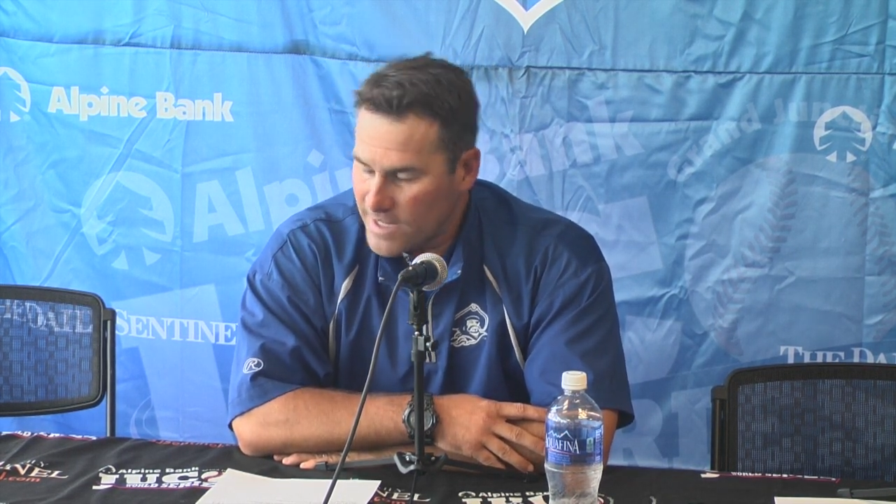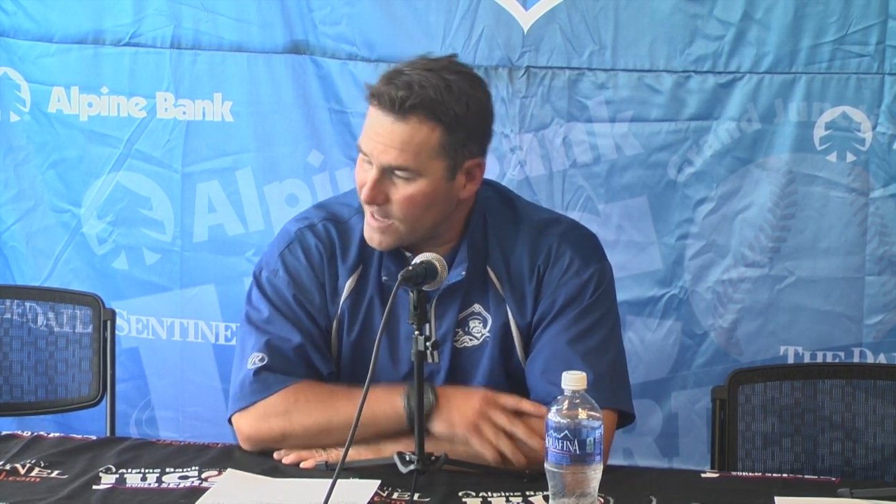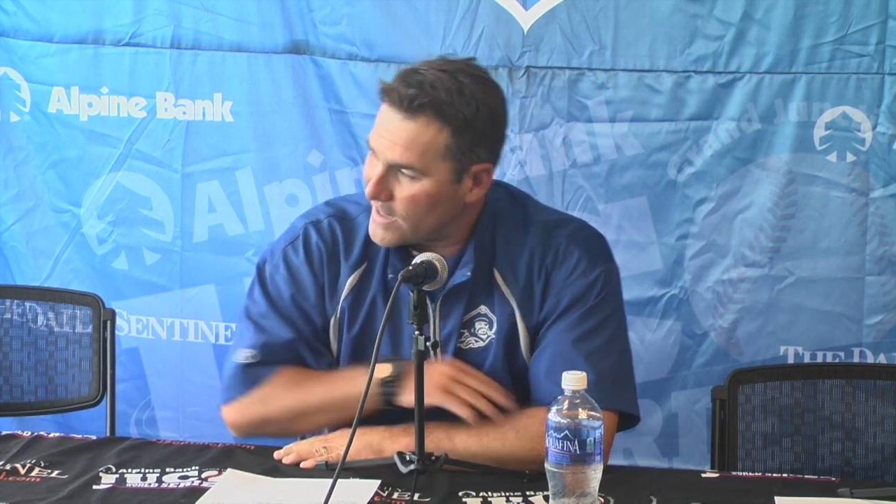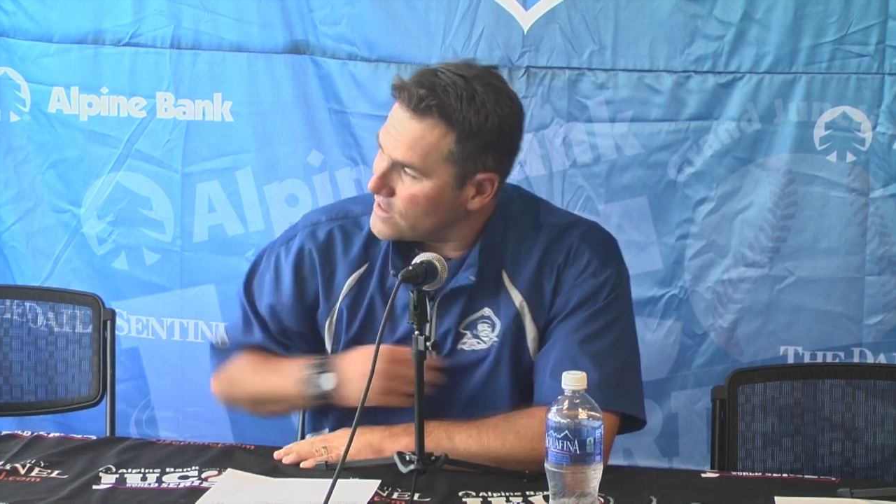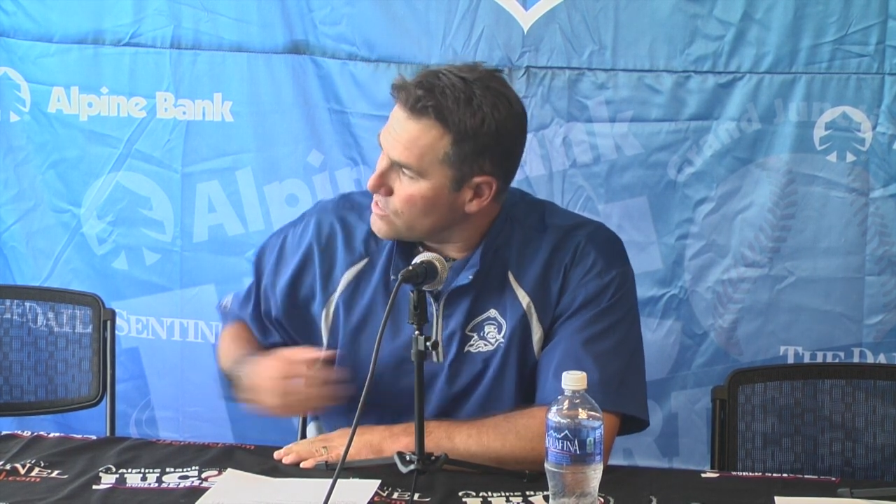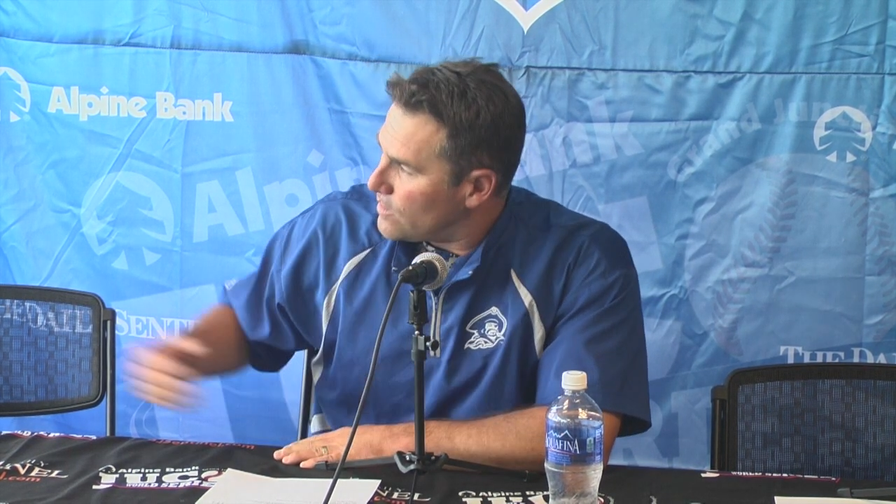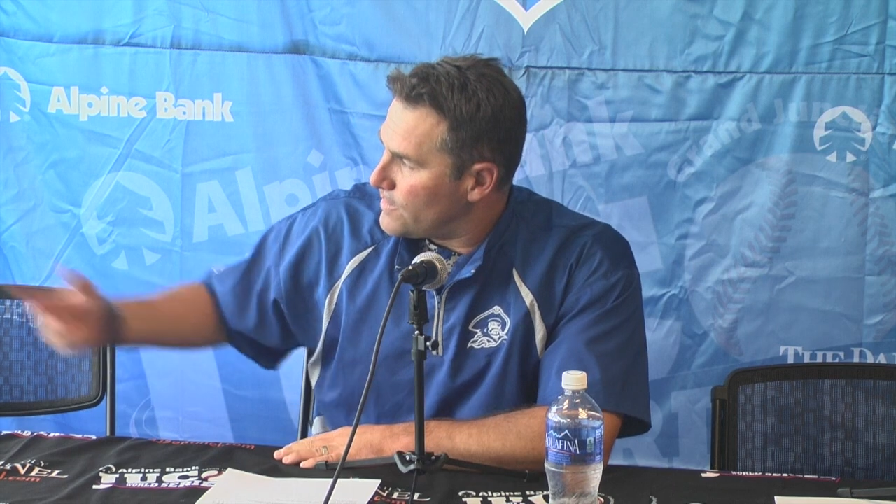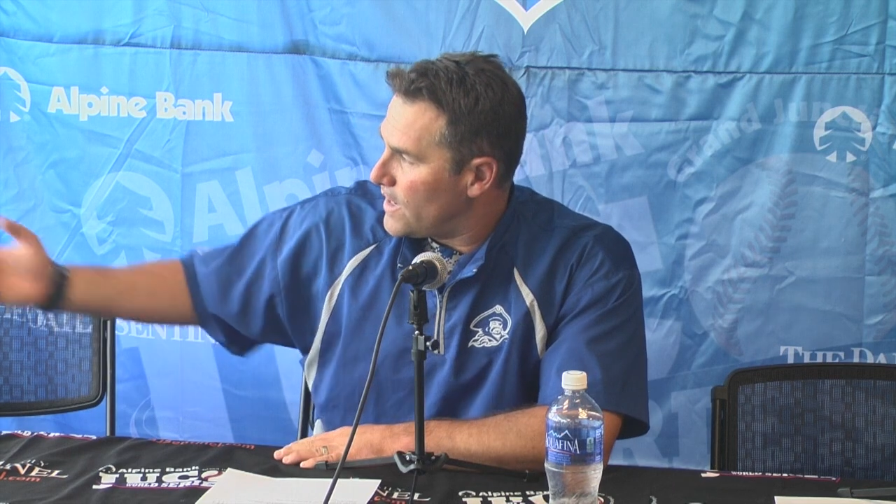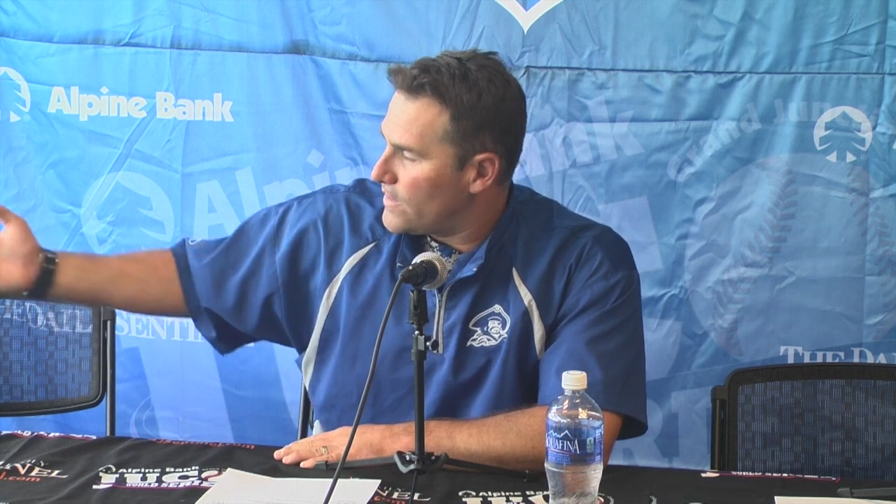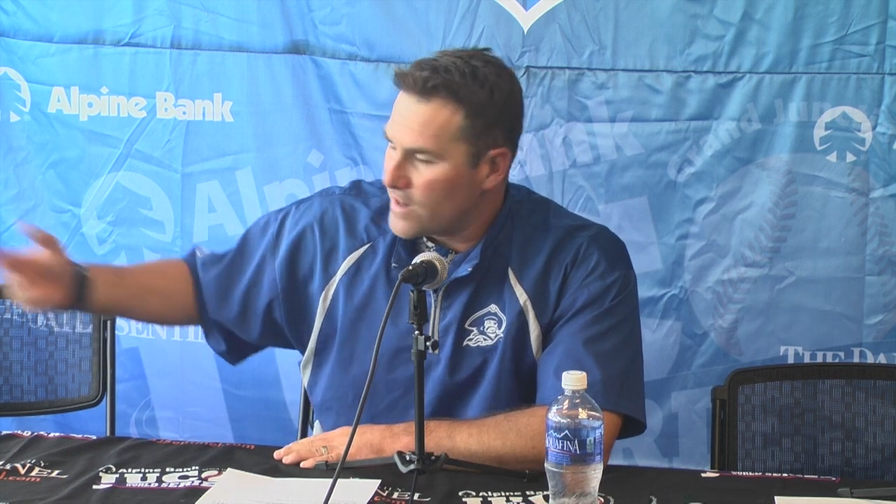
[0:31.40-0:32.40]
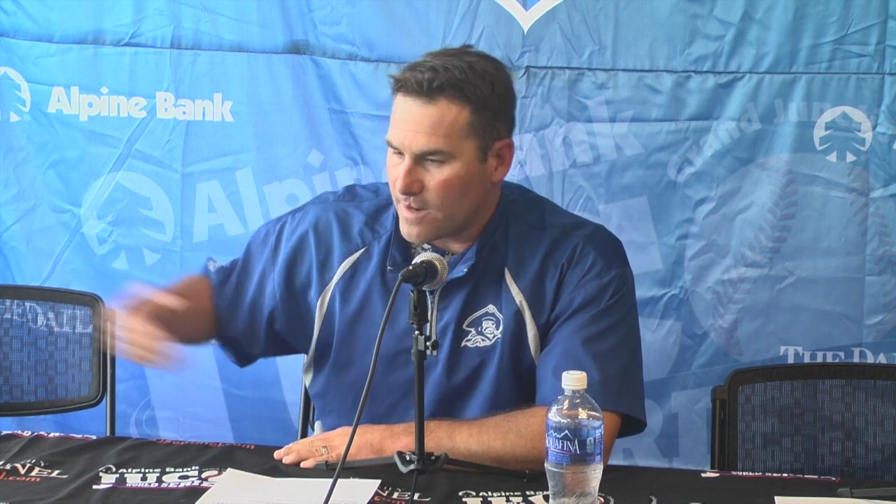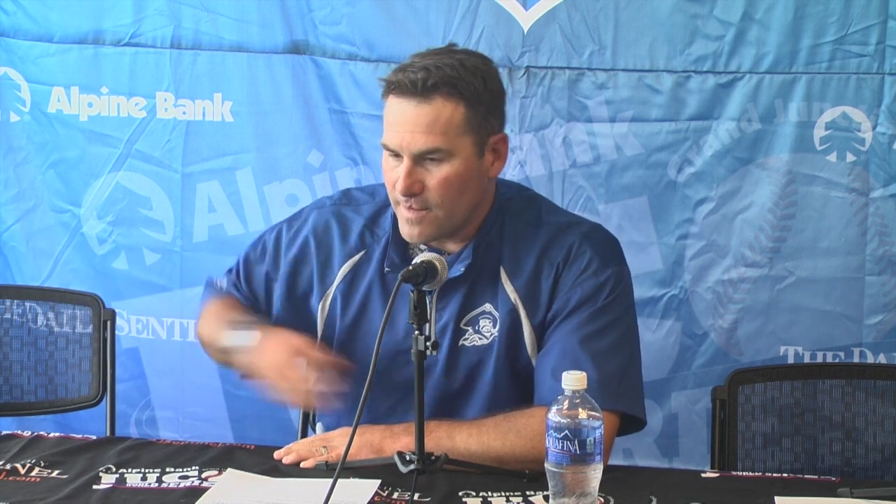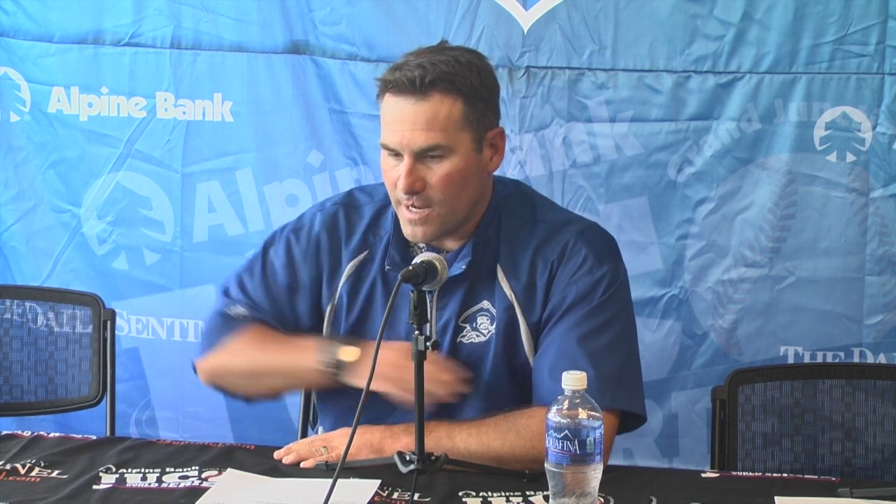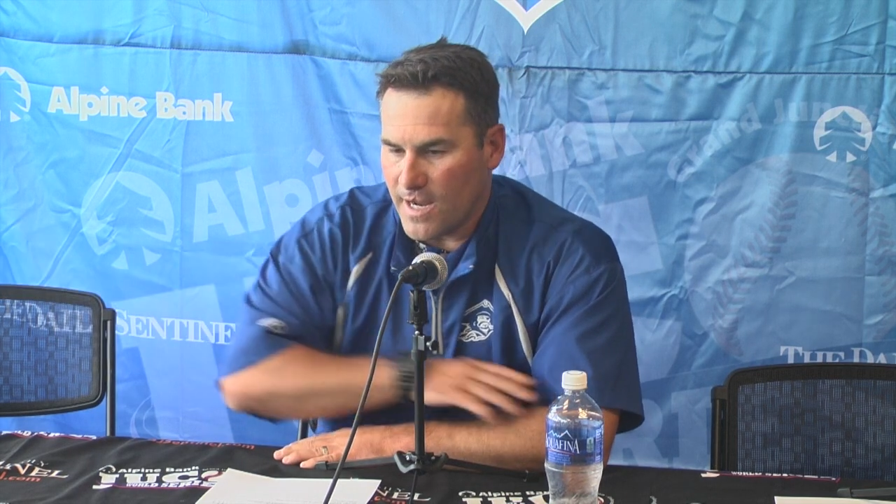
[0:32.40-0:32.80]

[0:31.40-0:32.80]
kind of like I told them down there, I mean,